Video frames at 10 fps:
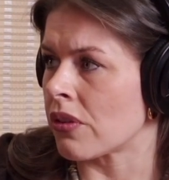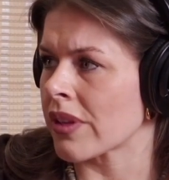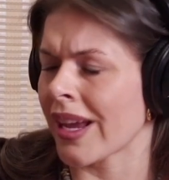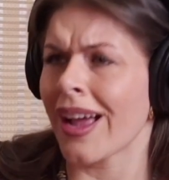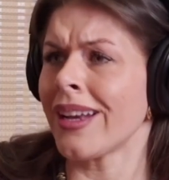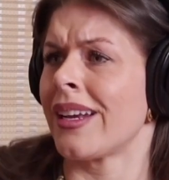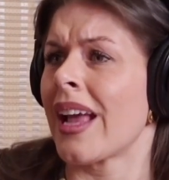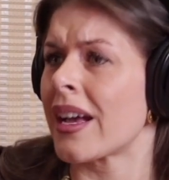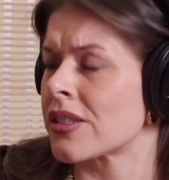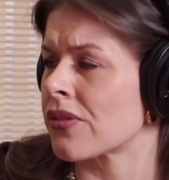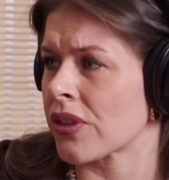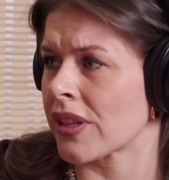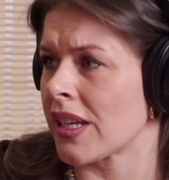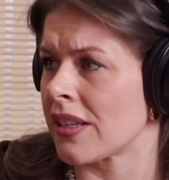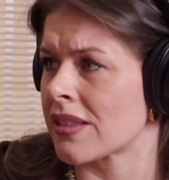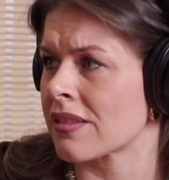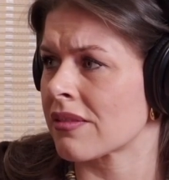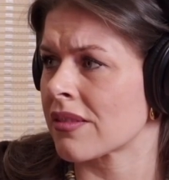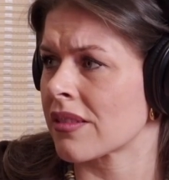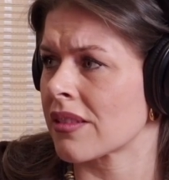Like, I didn't ask for
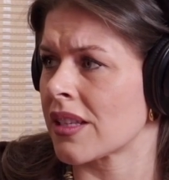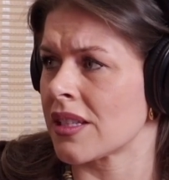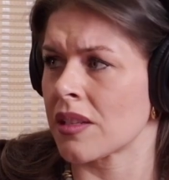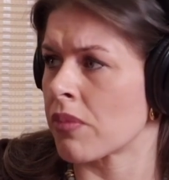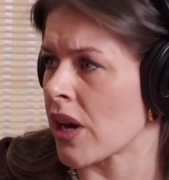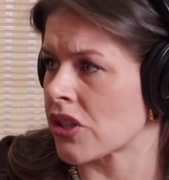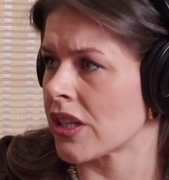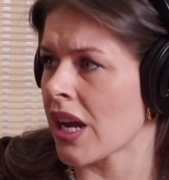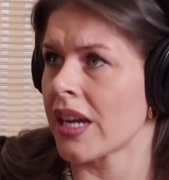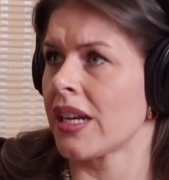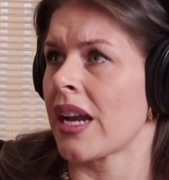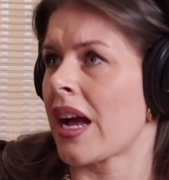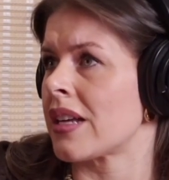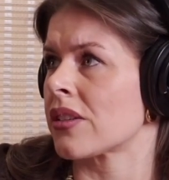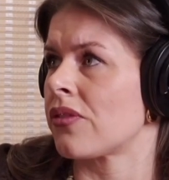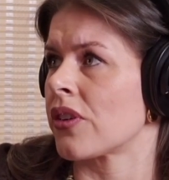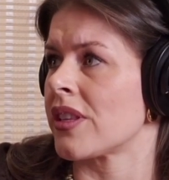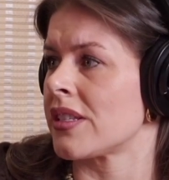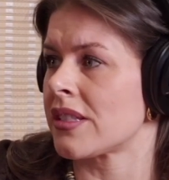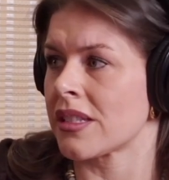this impression. I didn't ask for
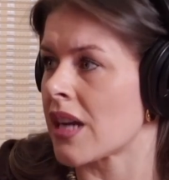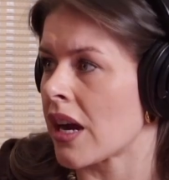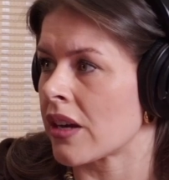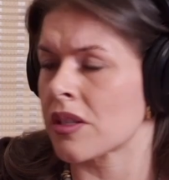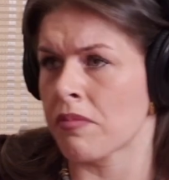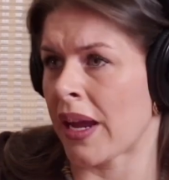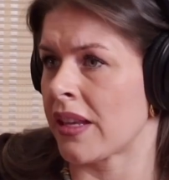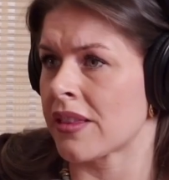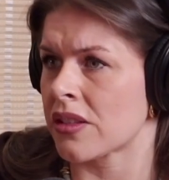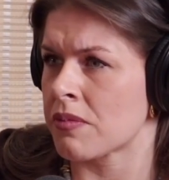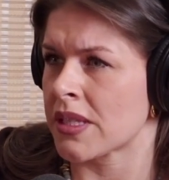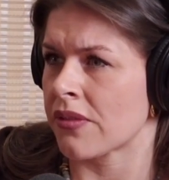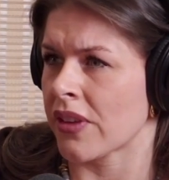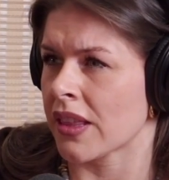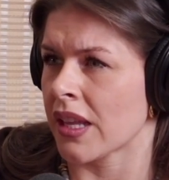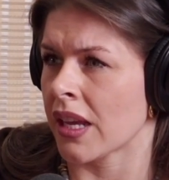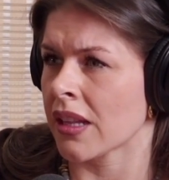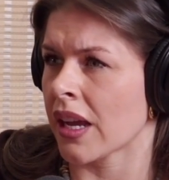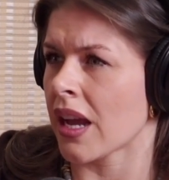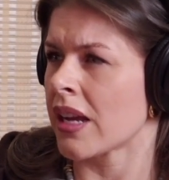this desire to paint this specific thing.
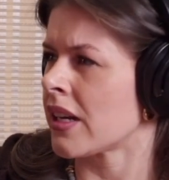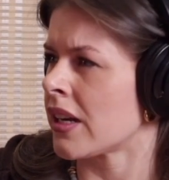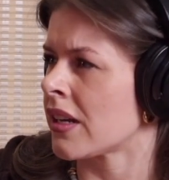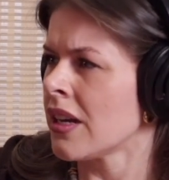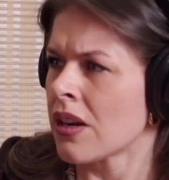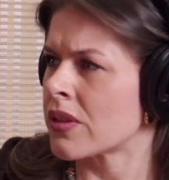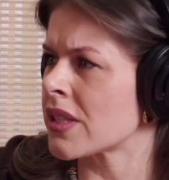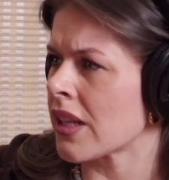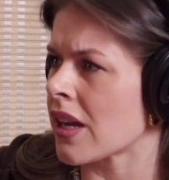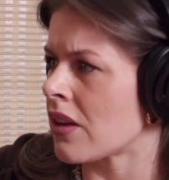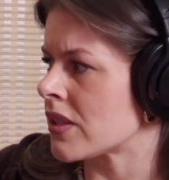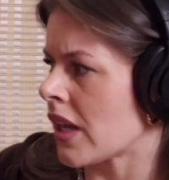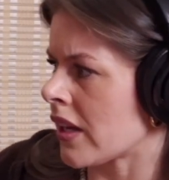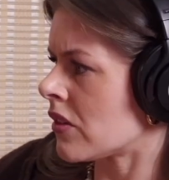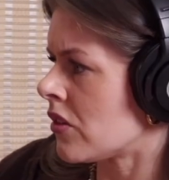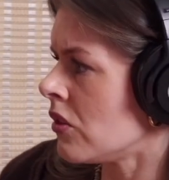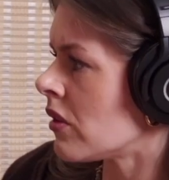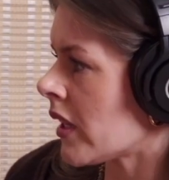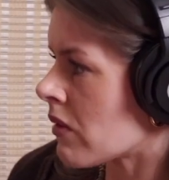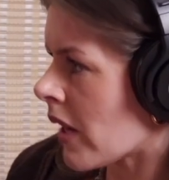Like, wasn't like I was like
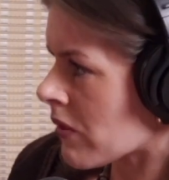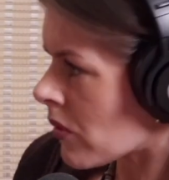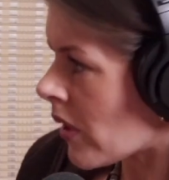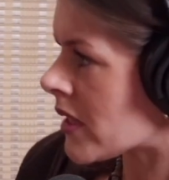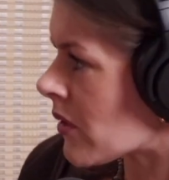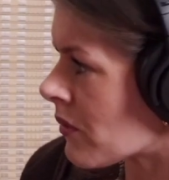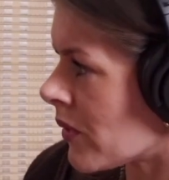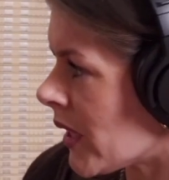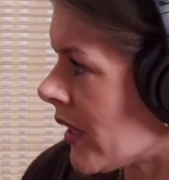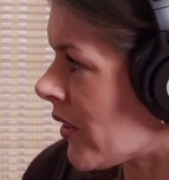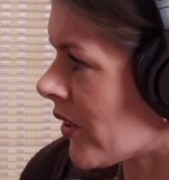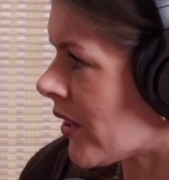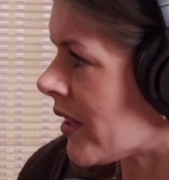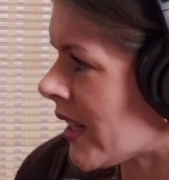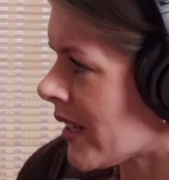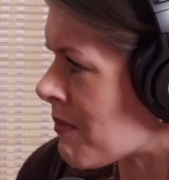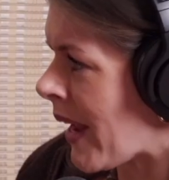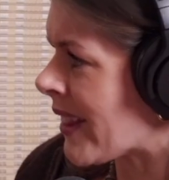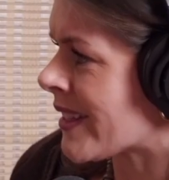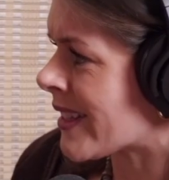Googling, like, what's a really good thing to
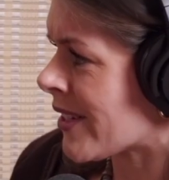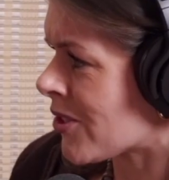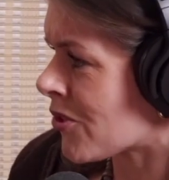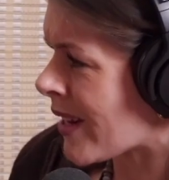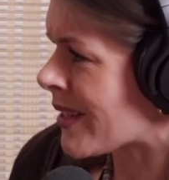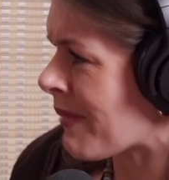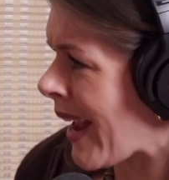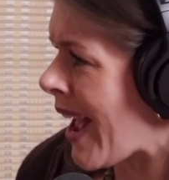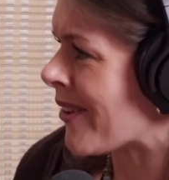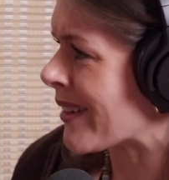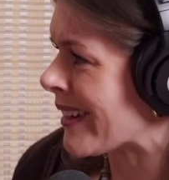paint that's going to stress me out.